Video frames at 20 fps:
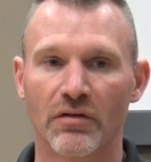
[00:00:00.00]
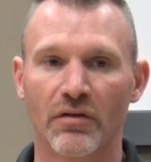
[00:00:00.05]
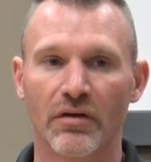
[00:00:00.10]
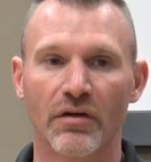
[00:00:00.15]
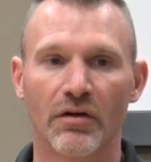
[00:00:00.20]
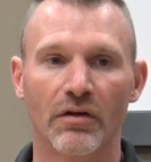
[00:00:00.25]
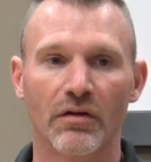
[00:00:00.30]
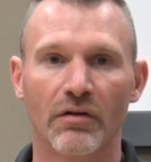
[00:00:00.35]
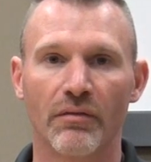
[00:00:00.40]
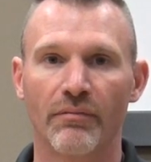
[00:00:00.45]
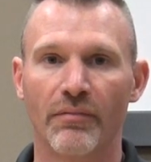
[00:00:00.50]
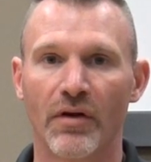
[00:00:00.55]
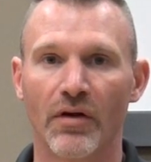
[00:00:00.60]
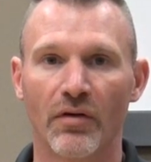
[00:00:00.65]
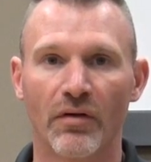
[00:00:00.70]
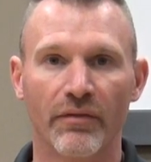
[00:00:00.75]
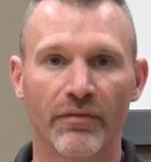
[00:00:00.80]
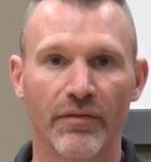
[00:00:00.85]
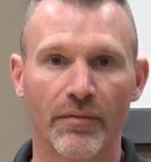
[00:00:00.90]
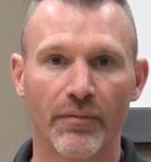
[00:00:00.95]
or you're in the
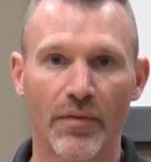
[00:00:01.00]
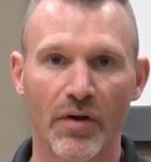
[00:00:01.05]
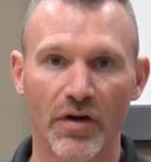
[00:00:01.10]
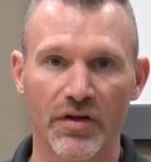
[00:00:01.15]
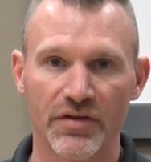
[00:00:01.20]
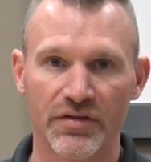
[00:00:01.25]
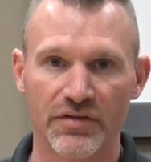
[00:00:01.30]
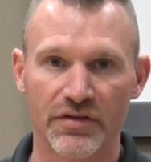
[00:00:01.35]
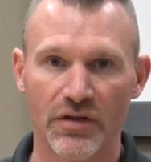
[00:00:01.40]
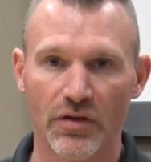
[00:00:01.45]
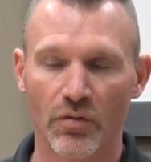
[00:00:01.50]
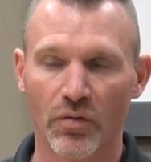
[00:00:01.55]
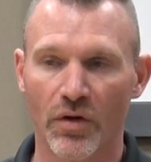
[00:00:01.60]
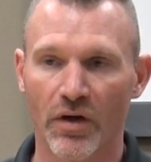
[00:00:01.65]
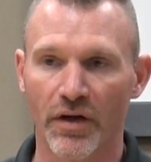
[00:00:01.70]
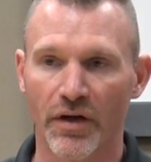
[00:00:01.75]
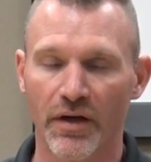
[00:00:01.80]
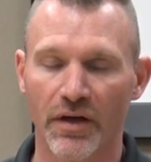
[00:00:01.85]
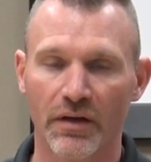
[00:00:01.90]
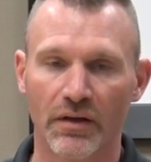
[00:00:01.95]
middle of emergency
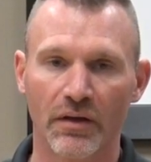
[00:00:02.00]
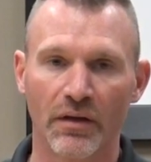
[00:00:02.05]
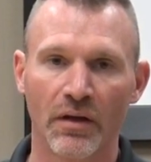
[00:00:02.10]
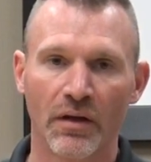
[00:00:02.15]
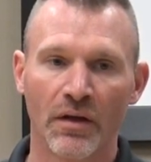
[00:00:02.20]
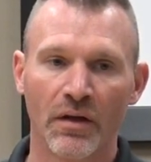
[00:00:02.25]
work and